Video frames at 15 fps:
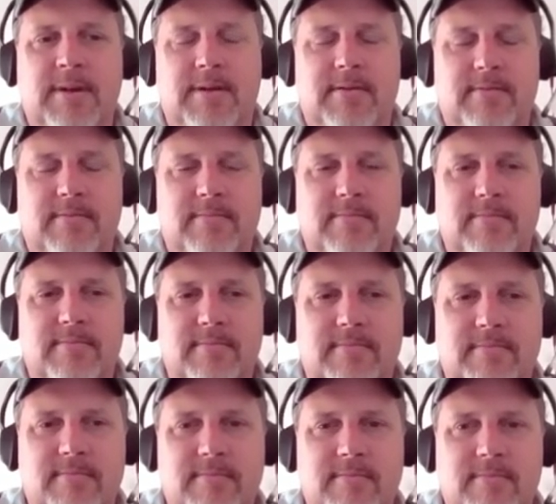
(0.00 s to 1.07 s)

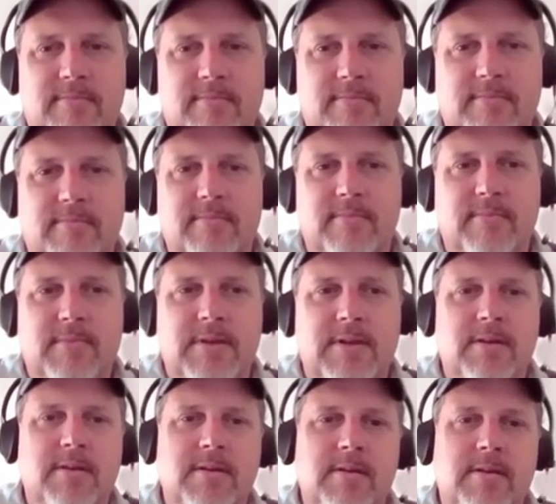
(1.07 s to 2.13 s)

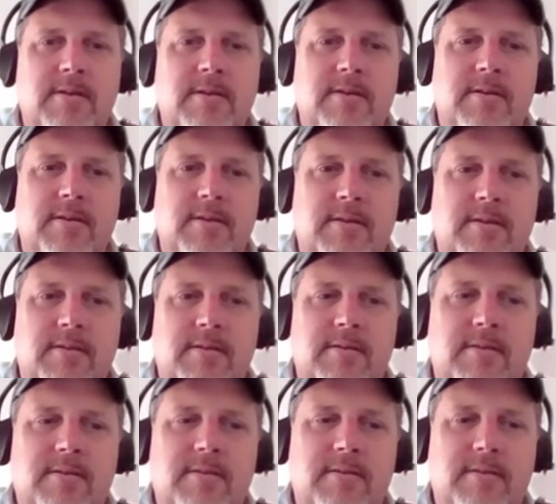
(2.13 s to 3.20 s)

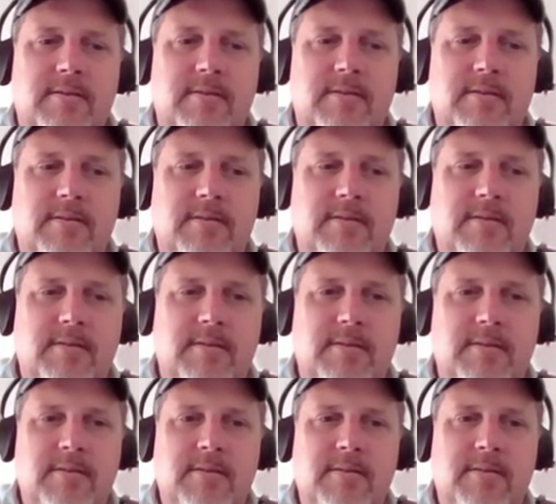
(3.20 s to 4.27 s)

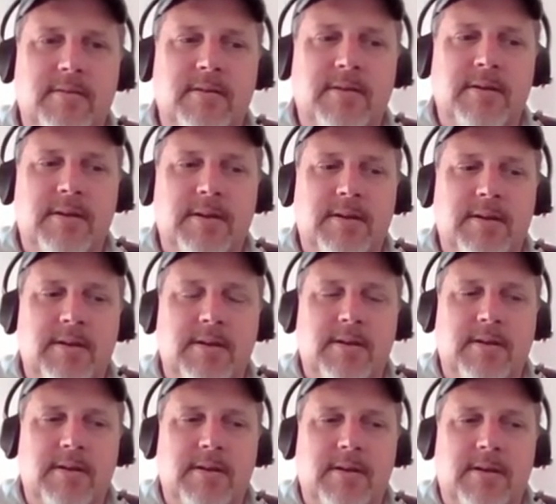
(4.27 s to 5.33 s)

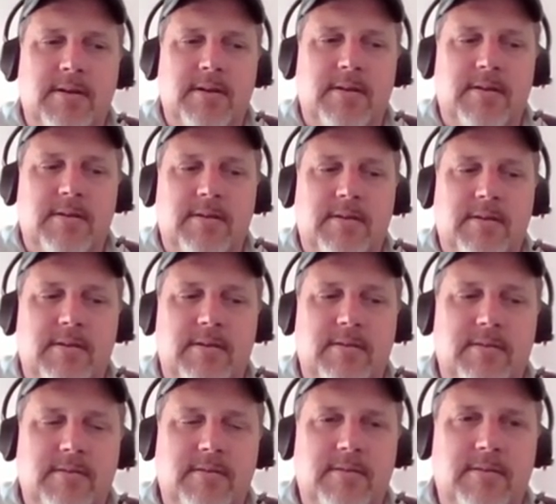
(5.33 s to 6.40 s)

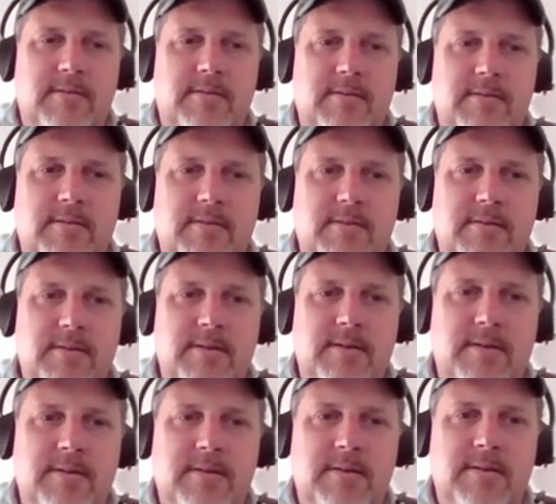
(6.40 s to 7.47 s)

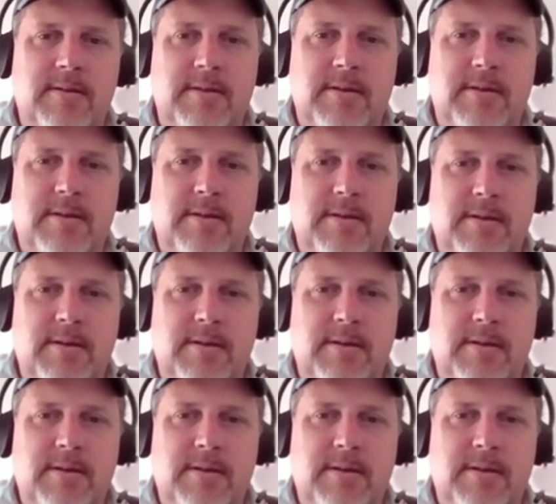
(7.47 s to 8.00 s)
(silent)